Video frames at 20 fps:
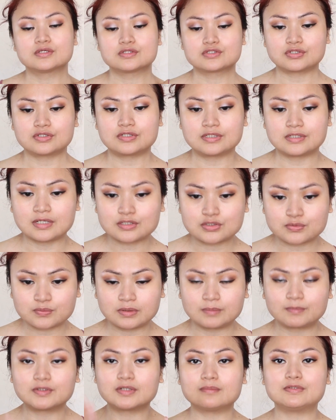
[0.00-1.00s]
So the next
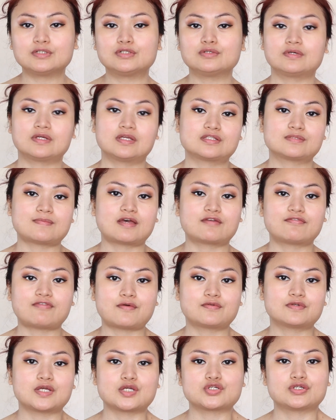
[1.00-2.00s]
one I'm going to be doing is my
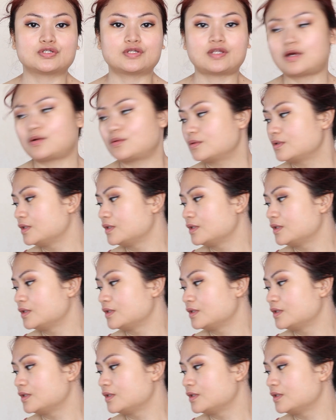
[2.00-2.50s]
foundation now.